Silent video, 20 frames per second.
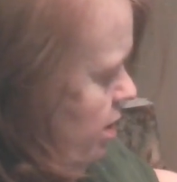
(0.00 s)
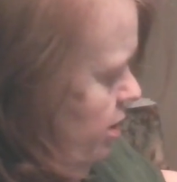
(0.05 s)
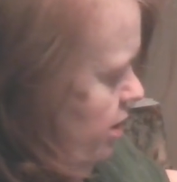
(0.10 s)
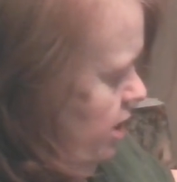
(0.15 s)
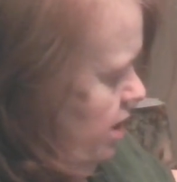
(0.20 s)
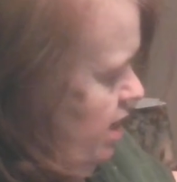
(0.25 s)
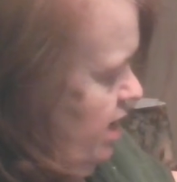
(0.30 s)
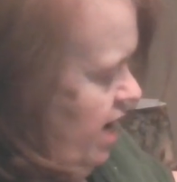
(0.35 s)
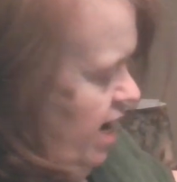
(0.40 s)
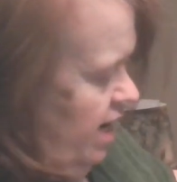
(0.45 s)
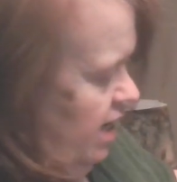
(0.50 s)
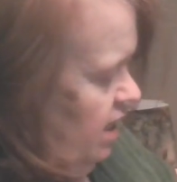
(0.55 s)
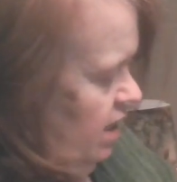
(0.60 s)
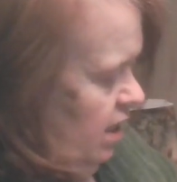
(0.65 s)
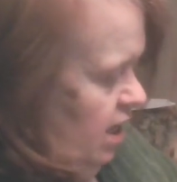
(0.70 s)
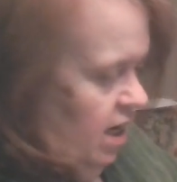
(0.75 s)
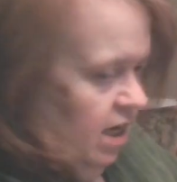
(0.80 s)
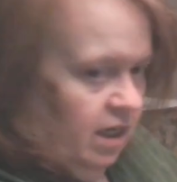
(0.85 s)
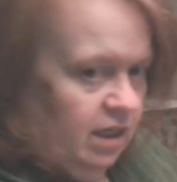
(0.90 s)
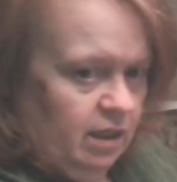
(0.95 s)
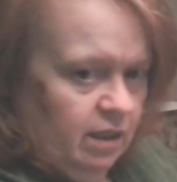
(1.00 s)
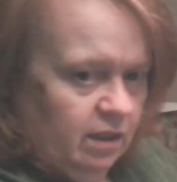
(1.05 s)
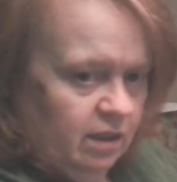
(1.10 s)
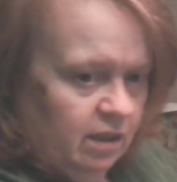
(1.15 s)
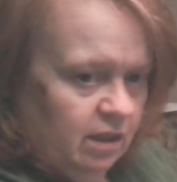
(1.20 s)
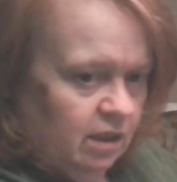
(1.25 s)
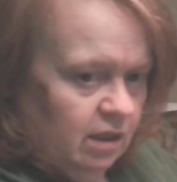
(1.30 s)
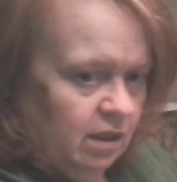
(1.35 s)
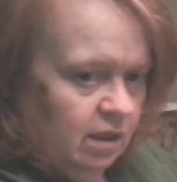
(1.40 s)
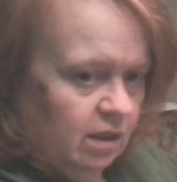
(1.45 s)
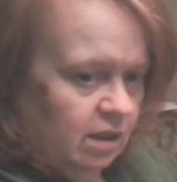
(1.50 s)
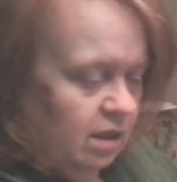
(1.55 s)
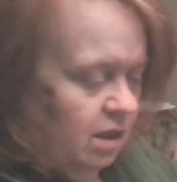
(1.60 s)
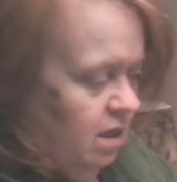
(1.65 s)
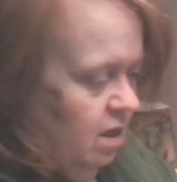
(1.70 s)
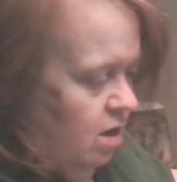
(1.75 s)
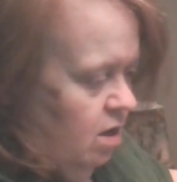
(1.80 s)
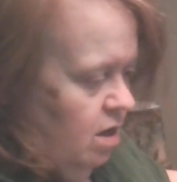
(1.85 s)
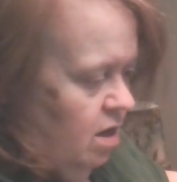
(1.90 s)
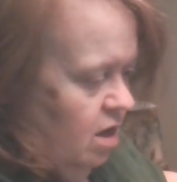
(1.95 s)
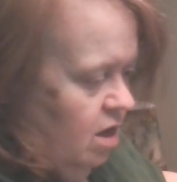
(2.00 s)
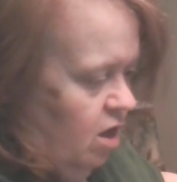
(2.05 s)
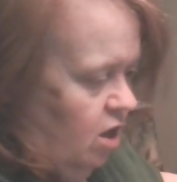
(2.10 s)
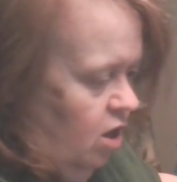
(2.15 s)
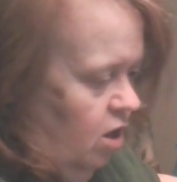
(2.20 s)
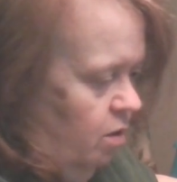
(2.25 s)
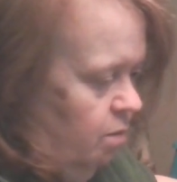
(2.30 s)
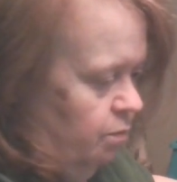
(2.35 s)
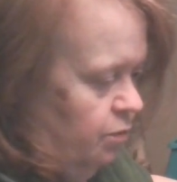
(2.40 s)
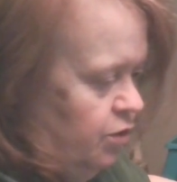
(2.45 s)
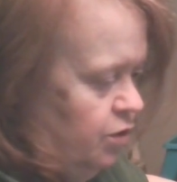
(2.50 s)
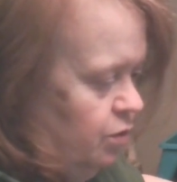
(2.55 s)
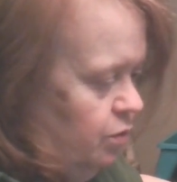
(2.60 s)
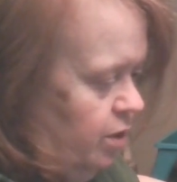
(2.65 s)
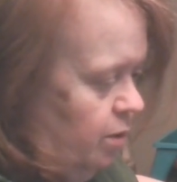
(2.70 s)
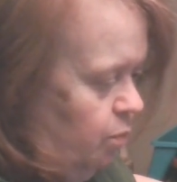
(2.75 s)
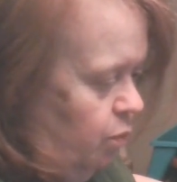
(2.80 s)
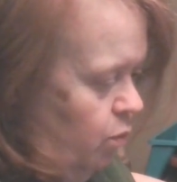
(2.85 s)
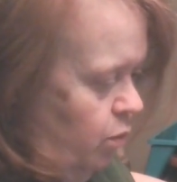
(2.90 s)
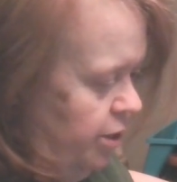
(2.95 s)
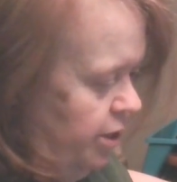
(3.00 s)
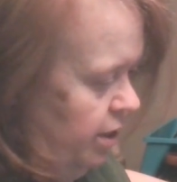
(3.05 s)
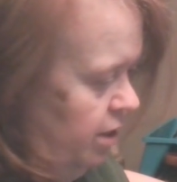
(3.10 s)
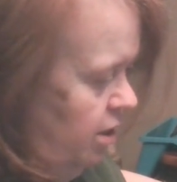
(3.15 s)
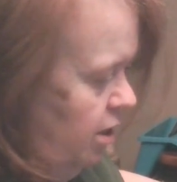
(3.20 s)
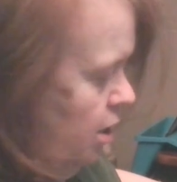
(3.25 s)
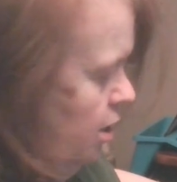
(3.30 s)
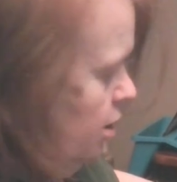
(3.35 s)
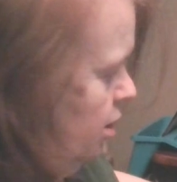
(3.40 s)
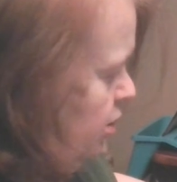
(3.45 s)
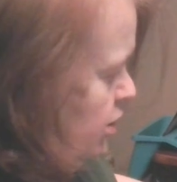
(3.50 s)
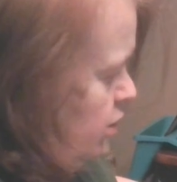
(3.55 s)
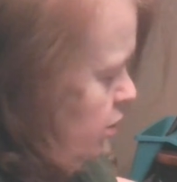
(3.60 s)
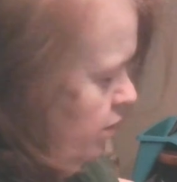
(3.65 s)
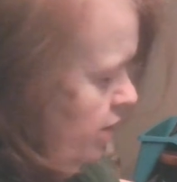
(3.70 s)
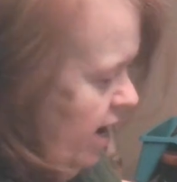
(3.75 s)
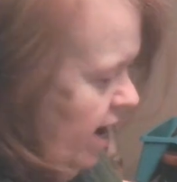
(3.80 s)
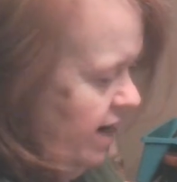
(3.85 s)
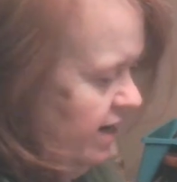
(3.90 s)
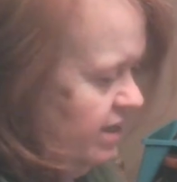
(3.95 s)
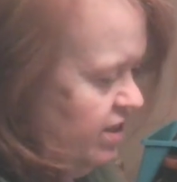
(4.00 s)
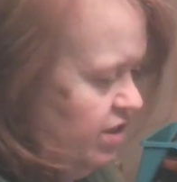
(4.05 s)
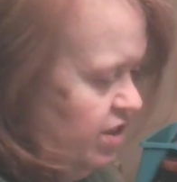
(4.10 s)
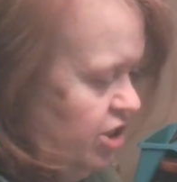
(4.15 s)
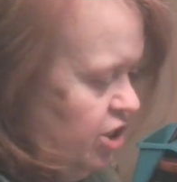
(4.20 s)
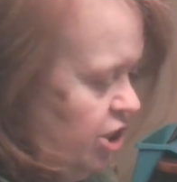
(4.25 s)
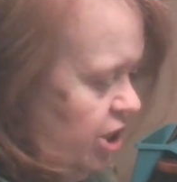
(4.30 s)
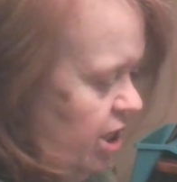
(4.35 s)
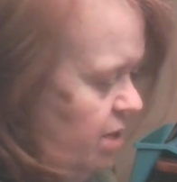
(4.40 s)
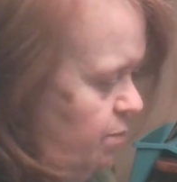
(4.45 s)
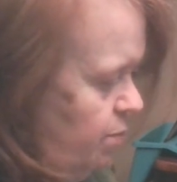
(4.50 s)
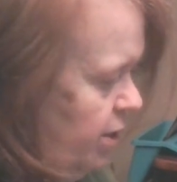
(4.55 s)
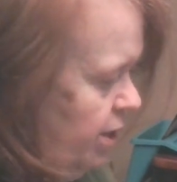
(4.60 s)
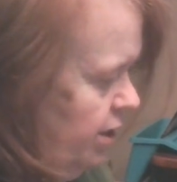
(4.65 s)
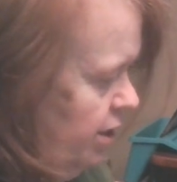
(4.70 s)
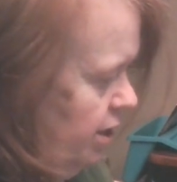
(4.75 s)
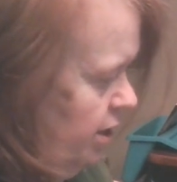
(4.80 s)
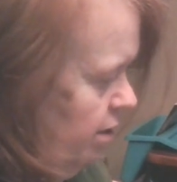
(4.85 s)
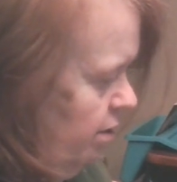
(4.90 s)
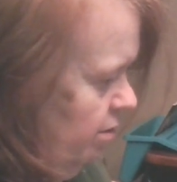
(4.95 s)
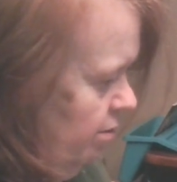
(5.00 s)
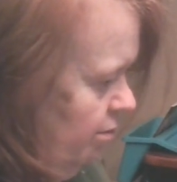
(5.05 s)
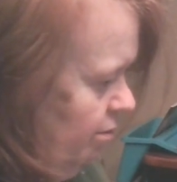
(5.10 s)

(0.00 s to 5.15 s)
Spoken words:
the neckline up to the point. So that is the shape I need.